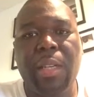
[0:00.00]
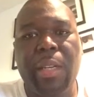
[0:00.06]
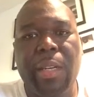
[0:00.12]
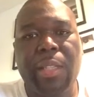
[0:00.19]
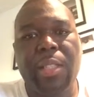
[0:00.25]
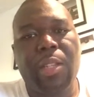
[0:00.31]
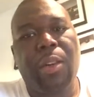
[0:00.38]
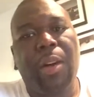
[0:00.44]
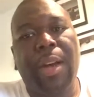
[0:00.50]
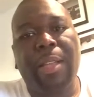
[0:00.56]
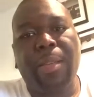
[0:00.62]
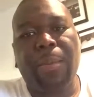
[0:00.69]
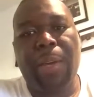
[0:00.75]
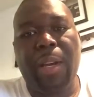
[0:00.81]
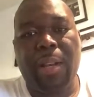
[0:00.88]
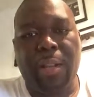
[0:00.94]
And so I had
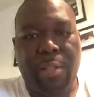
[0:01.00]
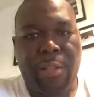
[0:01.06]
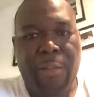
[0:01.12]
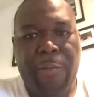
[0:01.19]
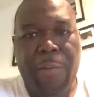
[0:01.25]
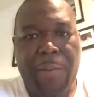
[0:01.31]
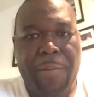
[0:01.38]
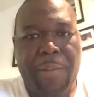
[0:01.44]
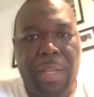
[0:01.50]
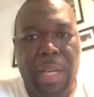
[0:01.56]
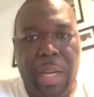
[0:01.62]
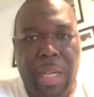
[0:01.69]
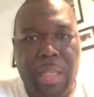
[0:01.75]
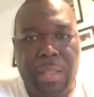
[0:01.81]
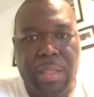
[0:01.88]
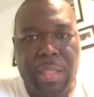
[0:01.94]
to pay
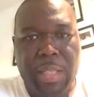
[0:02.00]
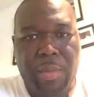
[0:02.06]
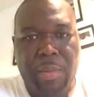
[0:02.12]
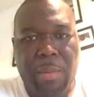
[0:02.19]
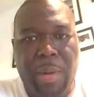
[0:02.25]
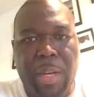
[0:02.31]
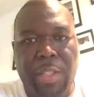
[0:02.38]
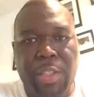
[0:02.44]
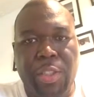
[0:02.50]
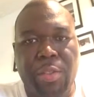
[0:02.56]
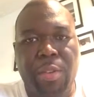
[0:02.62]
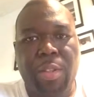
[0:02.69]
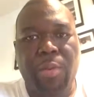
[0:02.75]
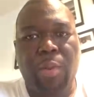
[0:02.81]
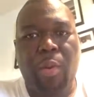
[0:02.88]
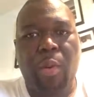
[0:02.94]
$150. That's what my
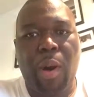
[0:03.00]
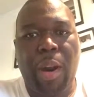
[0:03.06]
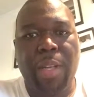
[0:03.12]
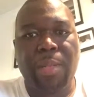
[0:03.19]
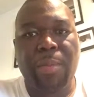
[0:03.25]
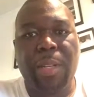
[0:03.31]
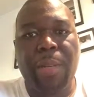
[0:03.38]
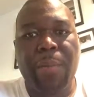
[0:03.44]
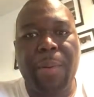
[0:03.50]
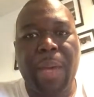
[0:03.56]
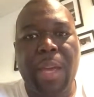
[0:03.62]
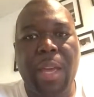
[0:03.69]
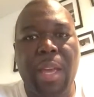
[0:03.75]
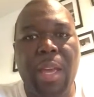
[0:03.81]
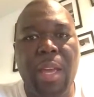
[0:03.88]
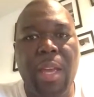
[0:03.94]
insurance requires me to
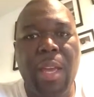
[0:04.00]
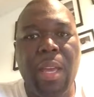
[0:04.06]
pay.